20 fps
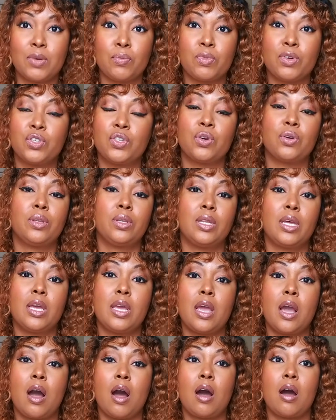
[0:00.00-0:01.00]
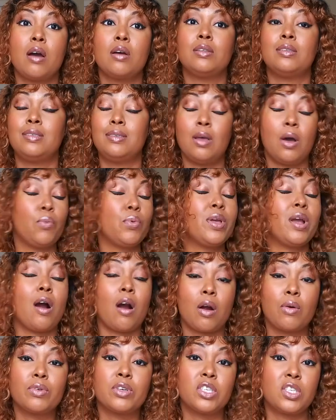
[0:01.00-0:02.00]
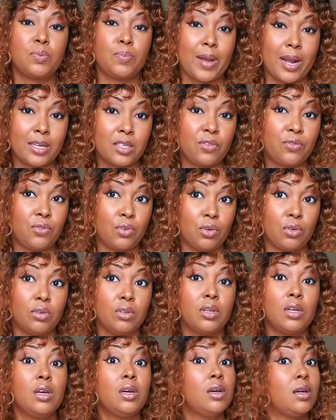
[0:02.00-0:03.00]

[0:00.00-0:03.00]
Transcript: and we are respectful.